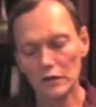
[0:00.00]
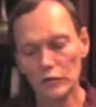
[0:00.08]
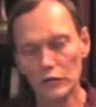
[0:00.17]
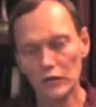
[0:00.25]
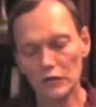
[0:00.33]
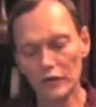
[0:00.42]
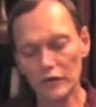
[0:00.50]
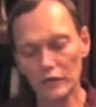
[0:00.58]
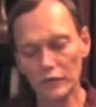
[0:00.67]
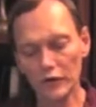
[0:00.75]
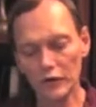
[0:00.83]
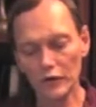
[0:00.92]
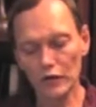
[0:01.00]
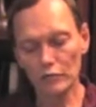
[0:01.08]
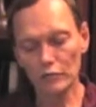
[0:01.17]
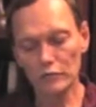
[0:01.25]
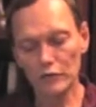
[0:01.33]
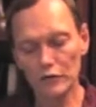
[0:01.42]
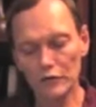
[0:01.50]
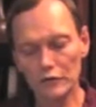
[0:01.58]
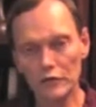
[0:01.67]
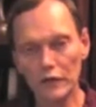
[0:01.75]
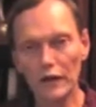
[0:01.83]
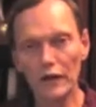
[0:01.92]
We lived on a farm,
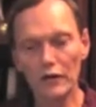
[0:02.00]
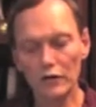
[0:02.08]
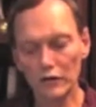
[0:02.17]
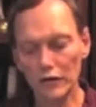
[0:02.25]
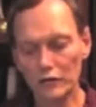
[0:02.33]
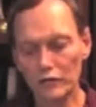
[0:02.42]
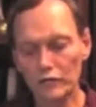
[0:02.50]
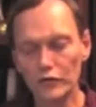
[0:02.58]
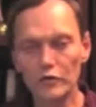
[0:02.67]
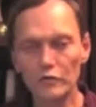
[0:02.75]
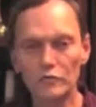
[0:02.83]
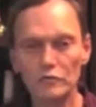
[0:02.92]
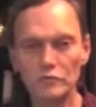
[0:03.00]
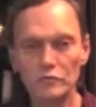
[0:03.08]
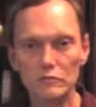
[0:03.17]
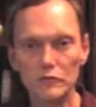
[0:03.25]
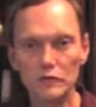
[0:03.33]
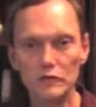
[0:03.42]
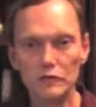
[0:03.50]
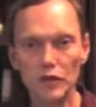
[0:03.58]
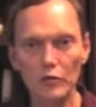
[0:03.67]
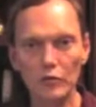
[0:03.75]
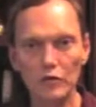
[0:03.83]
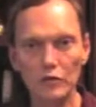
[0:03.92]
and I had all kinds of freedom. The
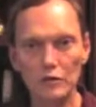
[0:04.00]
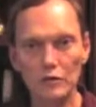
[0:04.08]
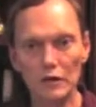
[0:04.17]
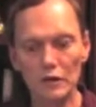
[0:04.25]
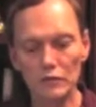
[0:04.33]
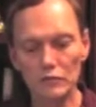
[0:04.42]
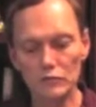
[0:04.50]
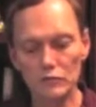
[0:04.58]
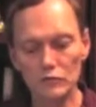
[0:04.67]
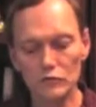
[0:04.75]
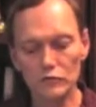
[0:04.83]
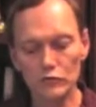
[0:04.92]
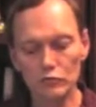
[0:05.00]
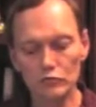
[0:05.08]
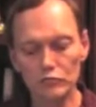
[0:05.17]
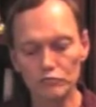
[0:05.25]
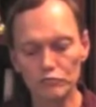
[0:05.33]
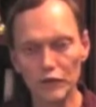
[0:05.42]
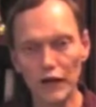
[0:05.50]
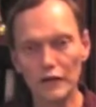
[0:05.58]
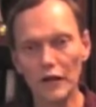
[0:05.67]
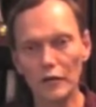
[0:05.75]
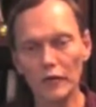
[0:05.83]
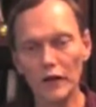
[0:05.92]
neighbor kid and I grew pot
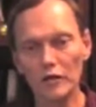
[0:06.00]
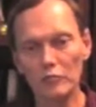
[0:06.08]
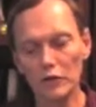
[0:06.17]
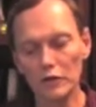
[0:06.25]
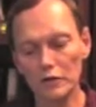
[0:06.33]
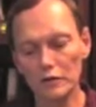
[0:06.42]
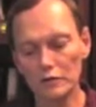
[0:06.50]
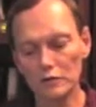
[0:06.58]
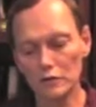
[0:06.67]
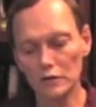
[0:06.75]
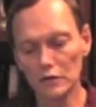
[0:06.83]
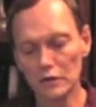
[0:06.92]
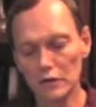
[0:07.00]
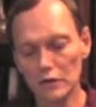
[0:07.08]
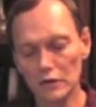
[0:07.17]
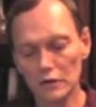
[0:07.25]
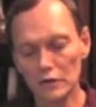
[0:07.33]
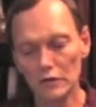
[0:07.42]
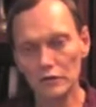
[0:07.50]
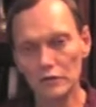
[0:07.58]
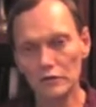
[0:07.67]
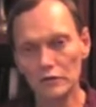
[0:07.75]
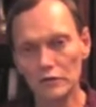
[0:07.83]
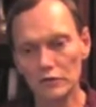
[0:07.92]
down behind the barn.
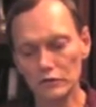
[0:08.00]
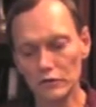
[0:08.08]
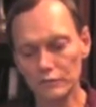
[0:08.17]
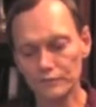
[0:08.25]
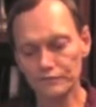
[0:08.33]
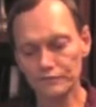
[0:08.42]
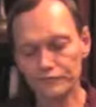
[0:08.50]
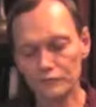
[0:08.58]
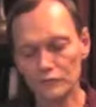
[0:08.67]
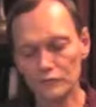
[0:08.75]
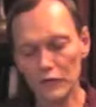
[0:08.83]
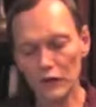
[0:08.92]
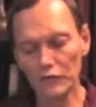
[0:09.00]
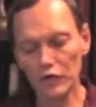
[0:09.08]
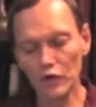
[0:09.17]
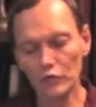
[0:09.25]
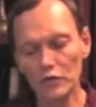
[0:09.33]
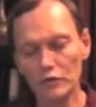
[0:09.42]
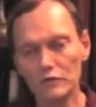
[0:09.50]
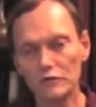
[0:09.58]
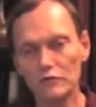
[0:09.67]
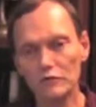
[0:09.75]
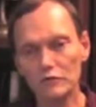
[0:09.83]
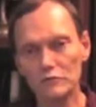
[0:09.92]
You know, the farm
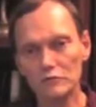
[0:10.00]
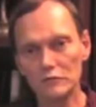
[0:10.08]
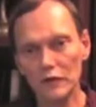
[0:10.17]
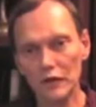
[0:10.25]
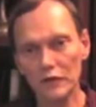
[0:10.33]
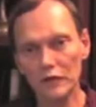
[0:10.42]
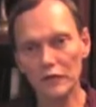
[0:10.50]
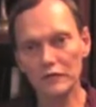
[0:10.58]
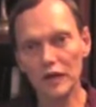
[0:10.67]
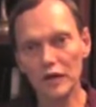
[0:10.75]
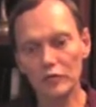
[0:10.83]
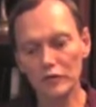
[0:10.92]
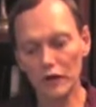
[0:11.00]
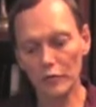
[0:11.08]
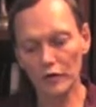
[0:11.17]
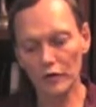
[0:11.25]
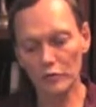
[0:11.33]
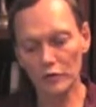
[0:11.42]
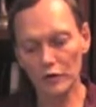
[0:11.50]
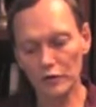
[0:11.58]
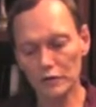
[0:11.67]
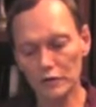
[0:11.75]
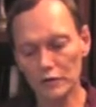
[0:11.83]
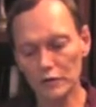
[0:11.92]
kids, a lot of things happened down behind the barn.